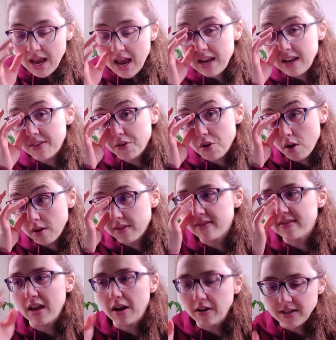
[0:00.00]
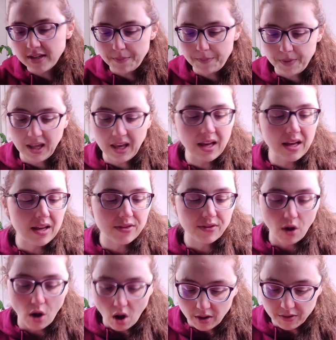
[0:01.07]
and it's called Serendipity. It's
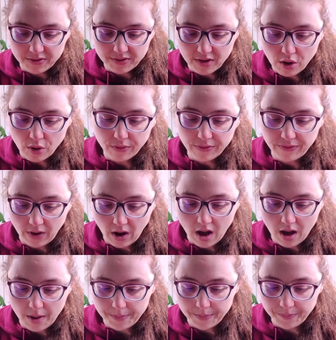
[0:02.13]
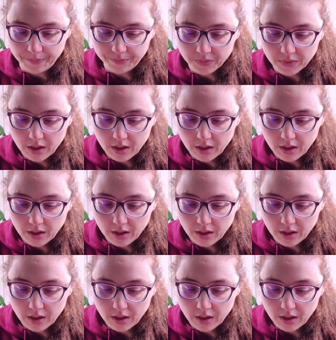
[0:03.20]
also from